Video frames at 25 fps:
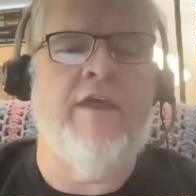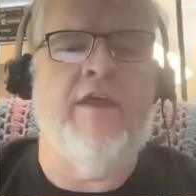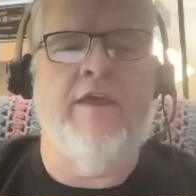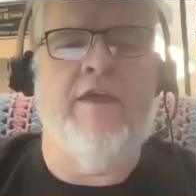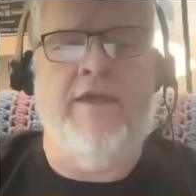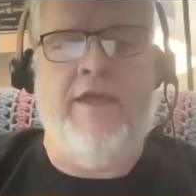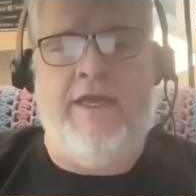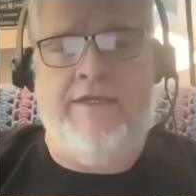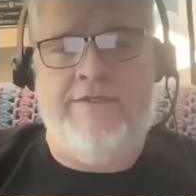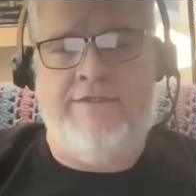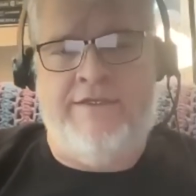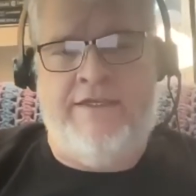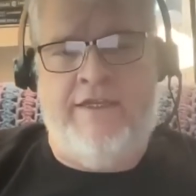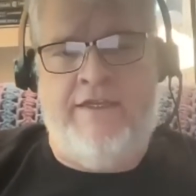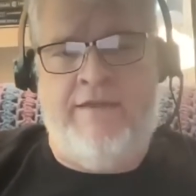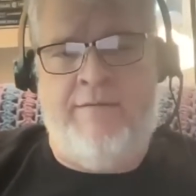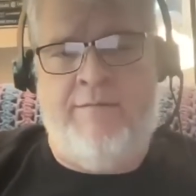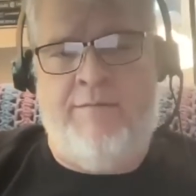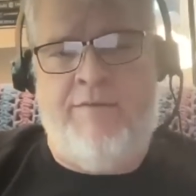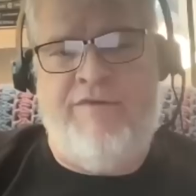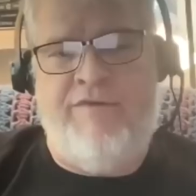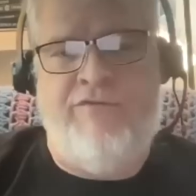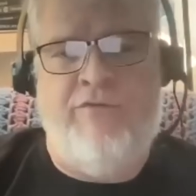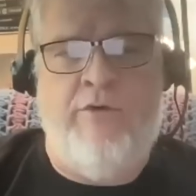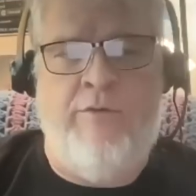gets to them
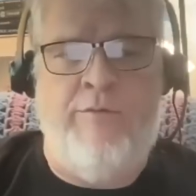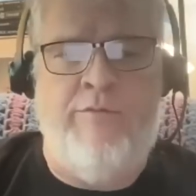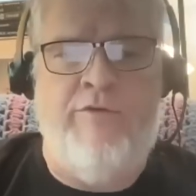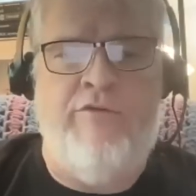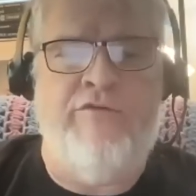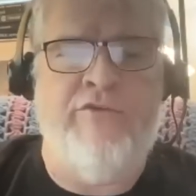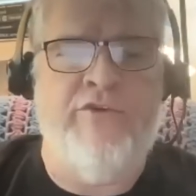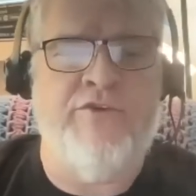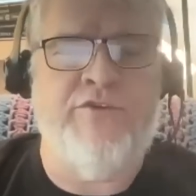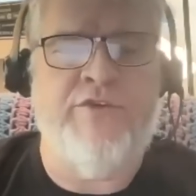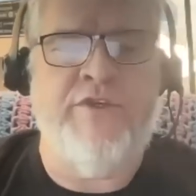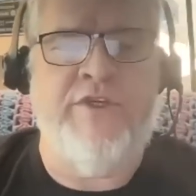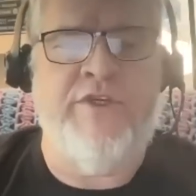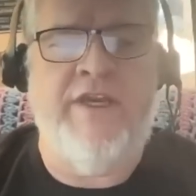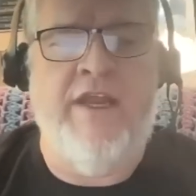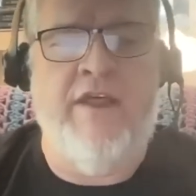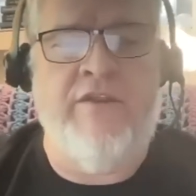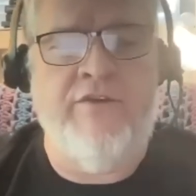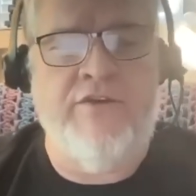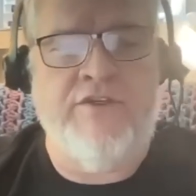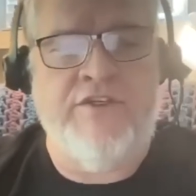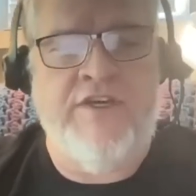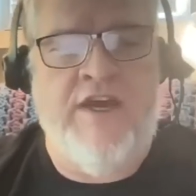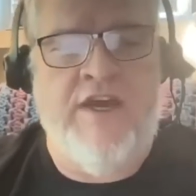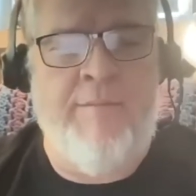before we move on to another
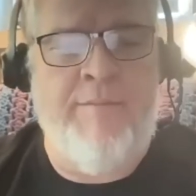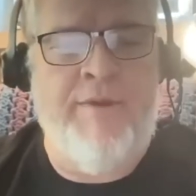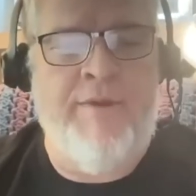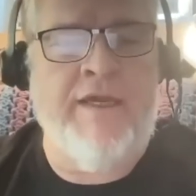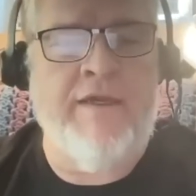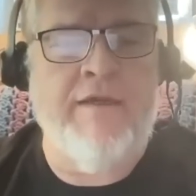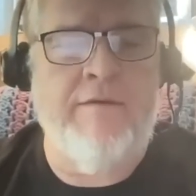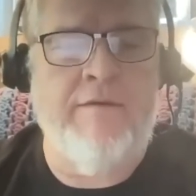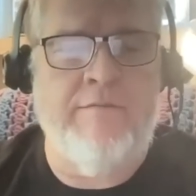topic.